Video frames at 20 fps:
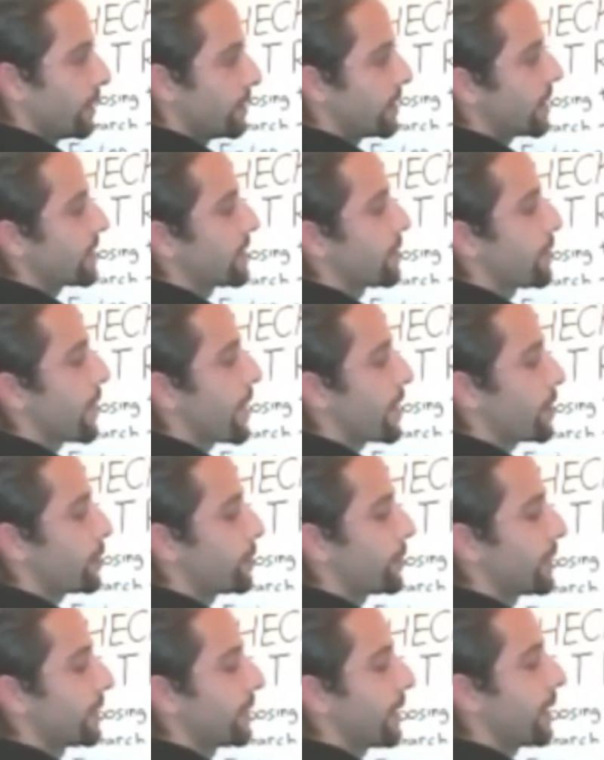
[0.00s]
It doesn't
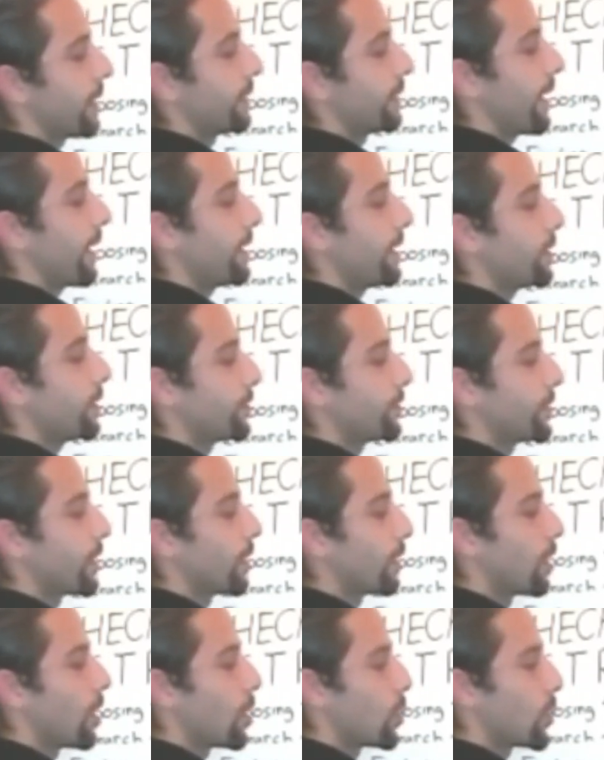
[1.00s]
matter, but at any of
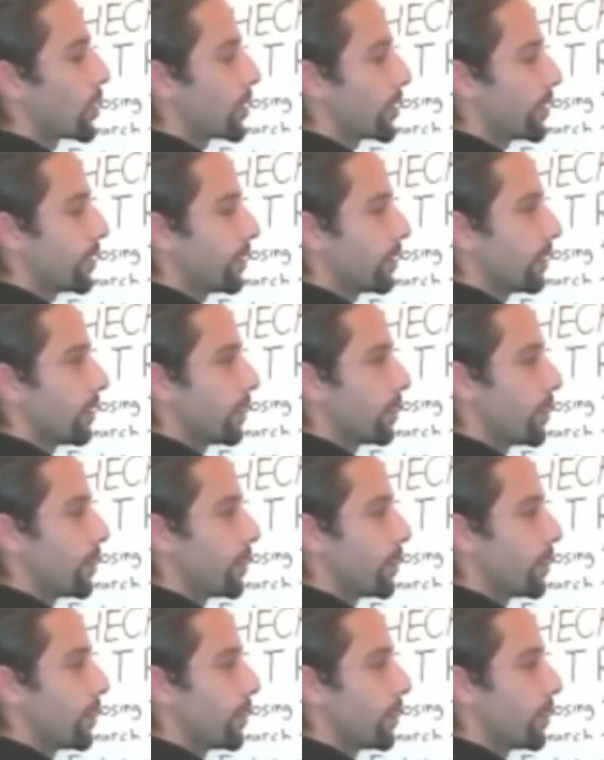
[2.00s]
the lower